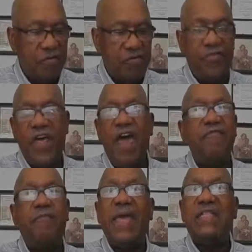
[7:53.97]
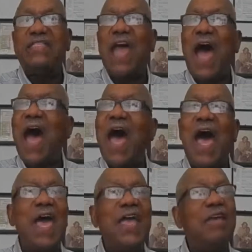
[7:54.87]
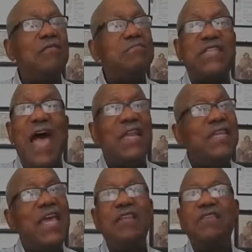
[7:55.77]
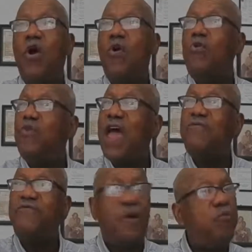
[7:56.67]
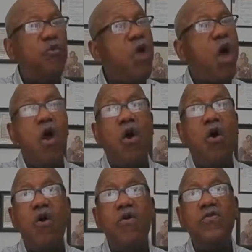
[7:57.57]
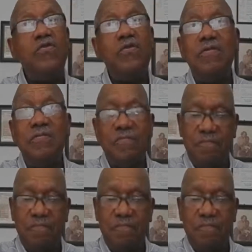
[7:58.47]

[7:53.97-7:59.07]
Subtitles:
There have been times I didn't know right from wrong.